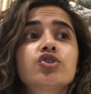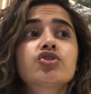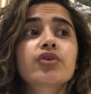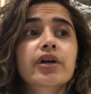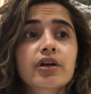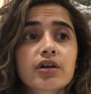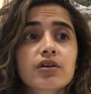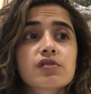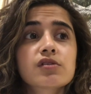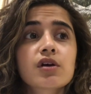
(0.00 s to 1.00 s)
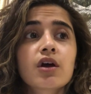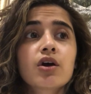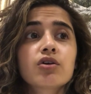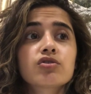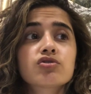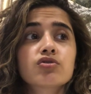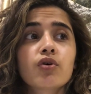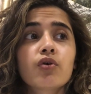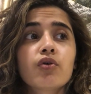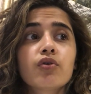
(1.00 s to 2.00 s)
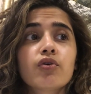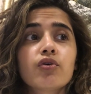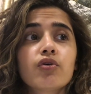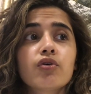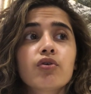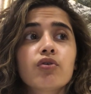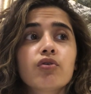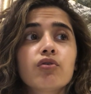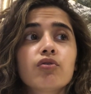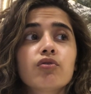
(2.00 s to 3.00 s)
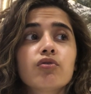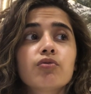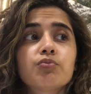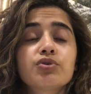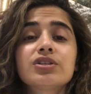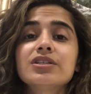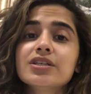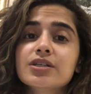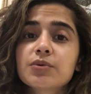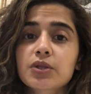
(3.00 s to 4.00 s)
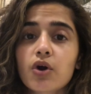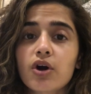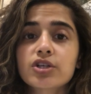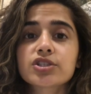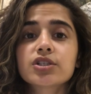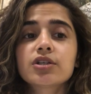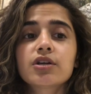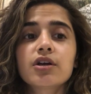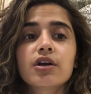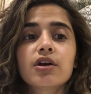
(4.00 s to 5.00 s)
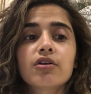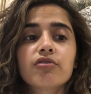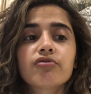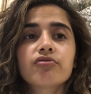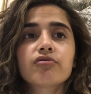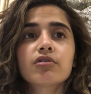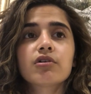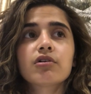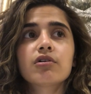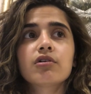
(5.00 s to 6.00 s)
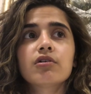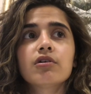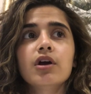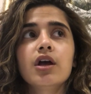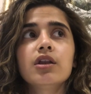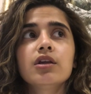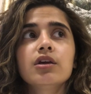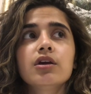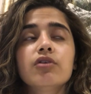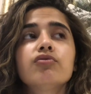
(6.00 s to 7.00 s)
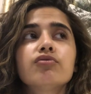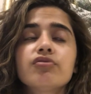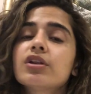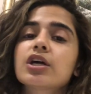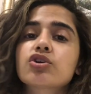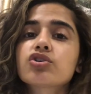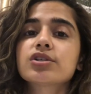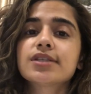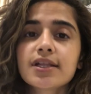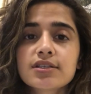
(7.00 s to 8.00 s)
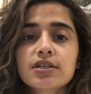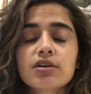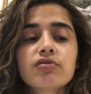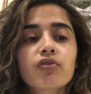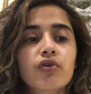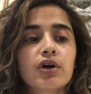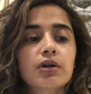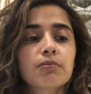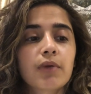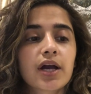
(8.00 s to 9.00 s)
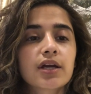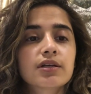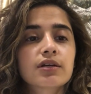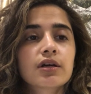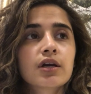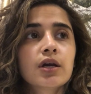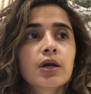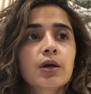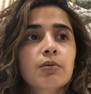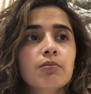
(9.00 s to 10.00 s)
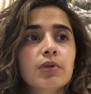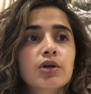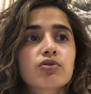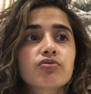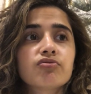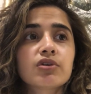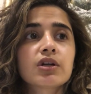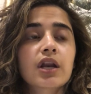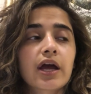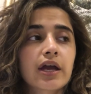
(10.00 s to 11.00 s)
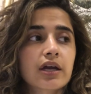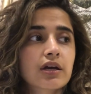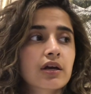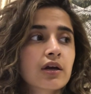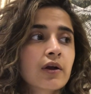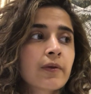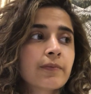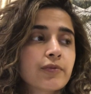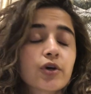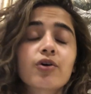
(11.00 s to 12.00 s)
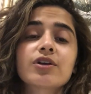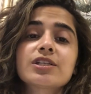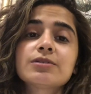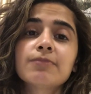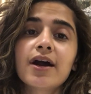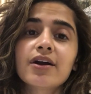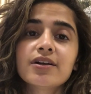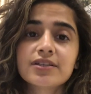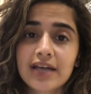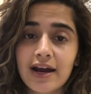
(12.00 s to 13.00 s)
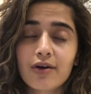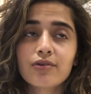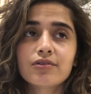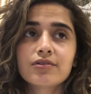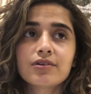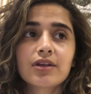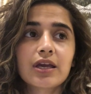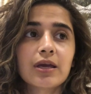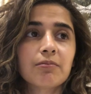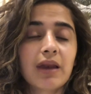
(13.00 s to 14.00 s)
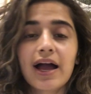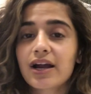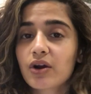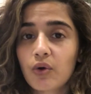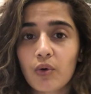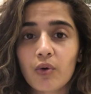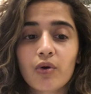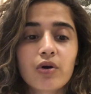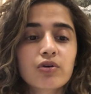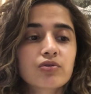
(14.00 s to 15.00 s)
triggers. So proceed with caution if you feel like you're sensitive, or it might make you feel like you're going to spiral down a black hole.